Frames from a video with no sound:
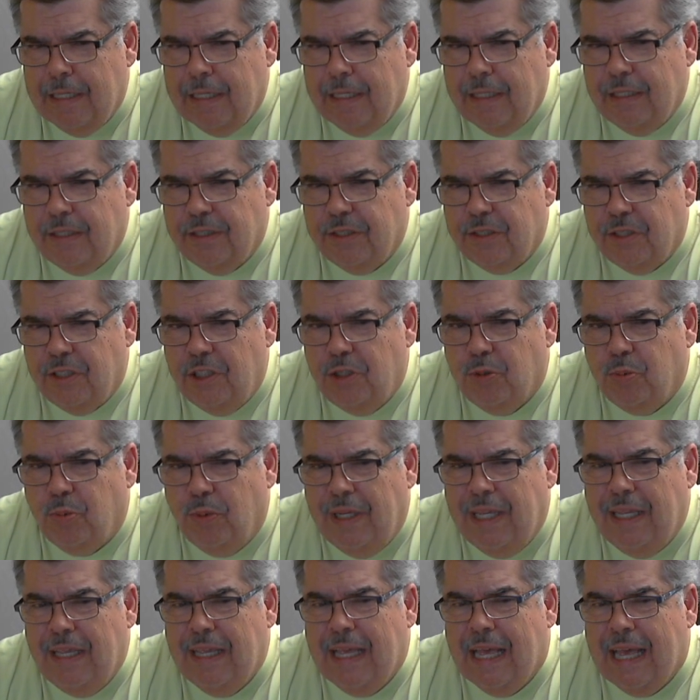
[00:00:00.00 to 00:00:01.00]
since
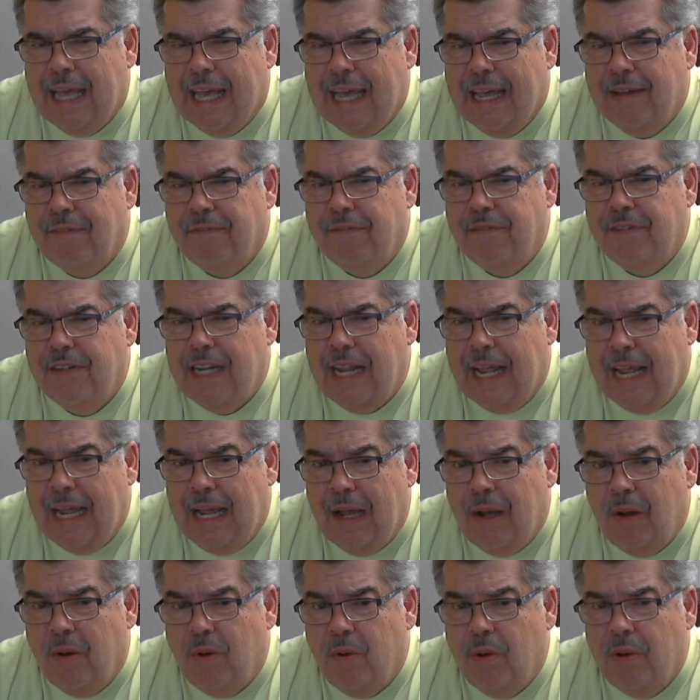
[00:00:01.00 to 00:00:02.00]
we have
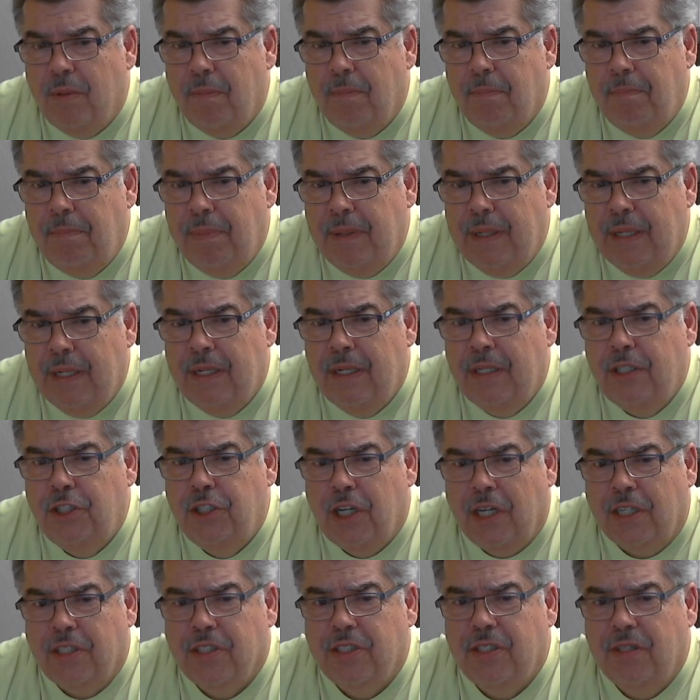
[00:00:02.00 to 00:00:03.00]
now been
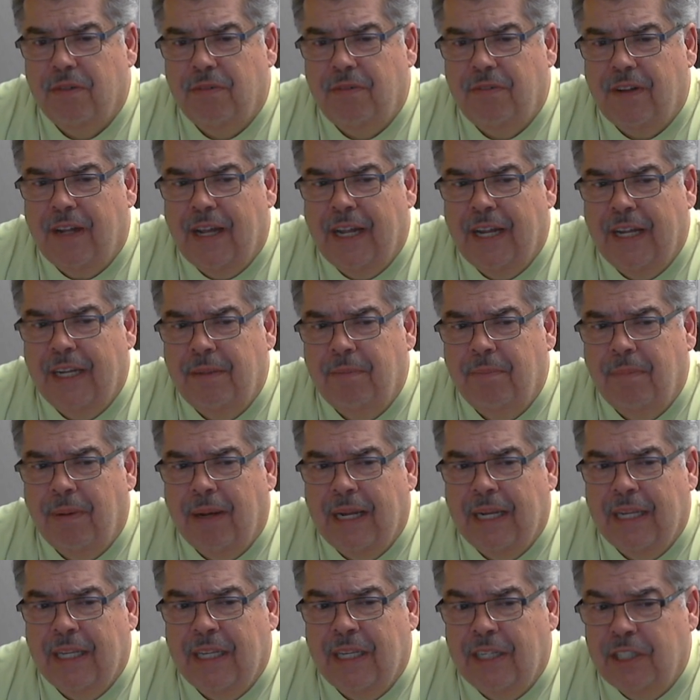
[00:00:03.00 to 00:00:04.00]
justified by
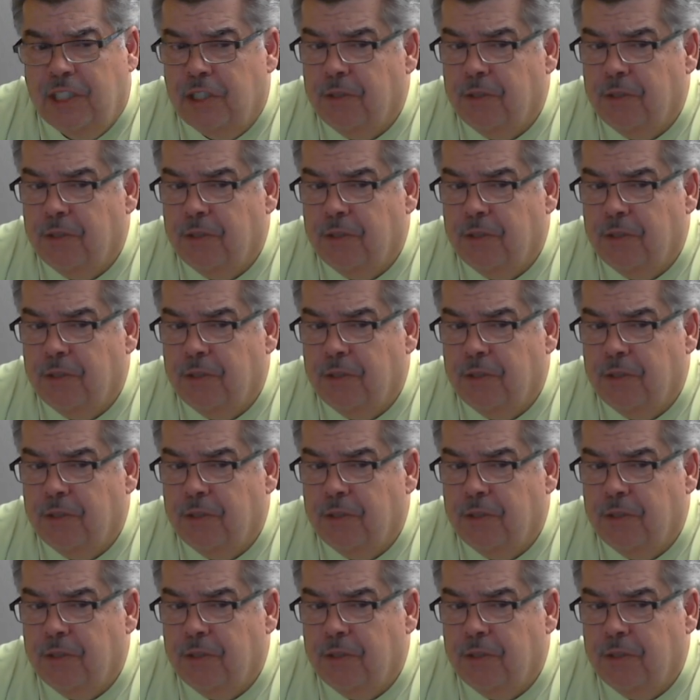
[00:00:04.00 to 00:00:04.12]
his